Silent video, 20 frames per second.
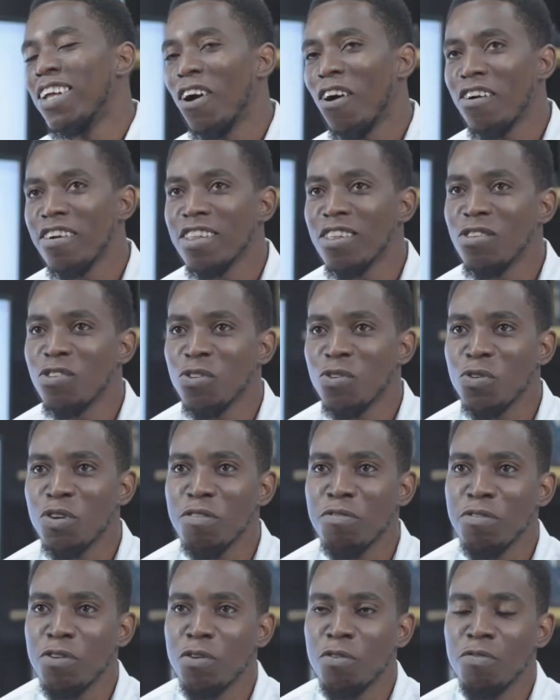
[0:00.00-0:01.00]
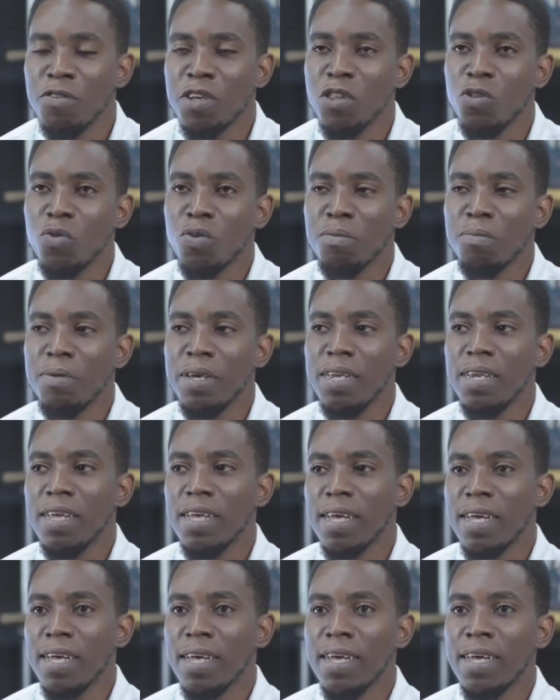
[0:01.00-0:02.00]
origin story for New Visual
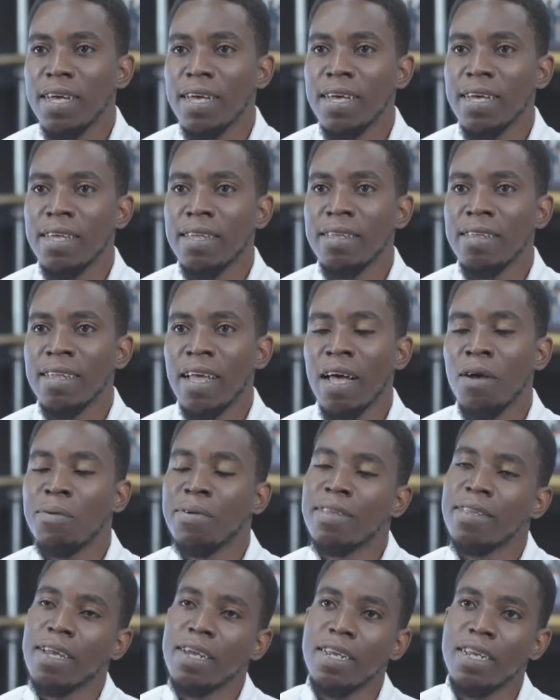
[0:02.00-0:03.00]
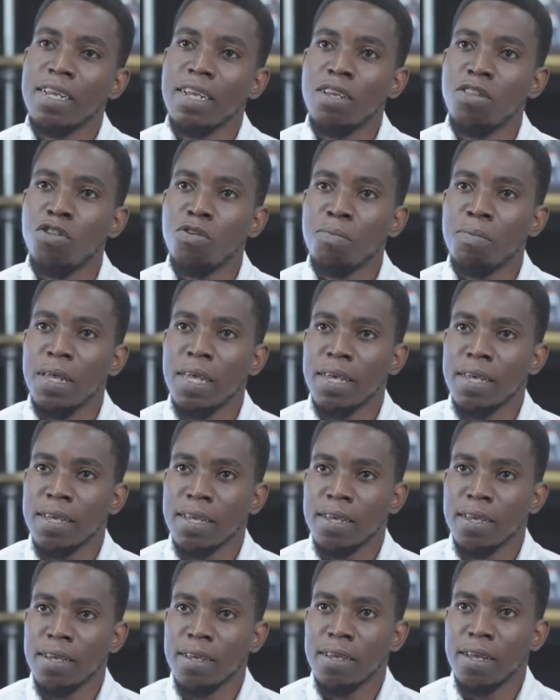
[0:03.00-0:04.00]
Media is I was studying in
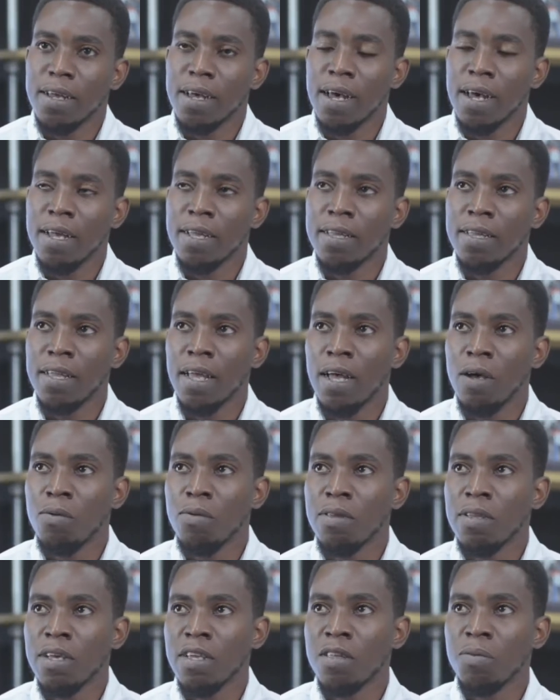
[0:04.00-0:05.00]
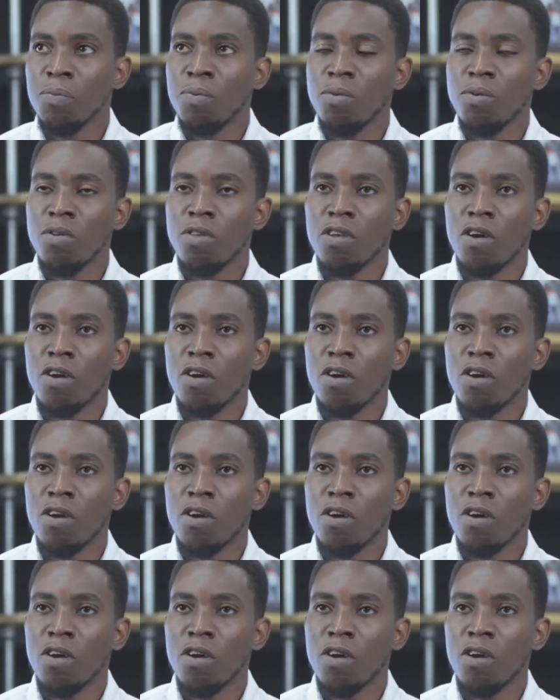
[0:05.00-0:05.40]
Jamaica and I was exposed to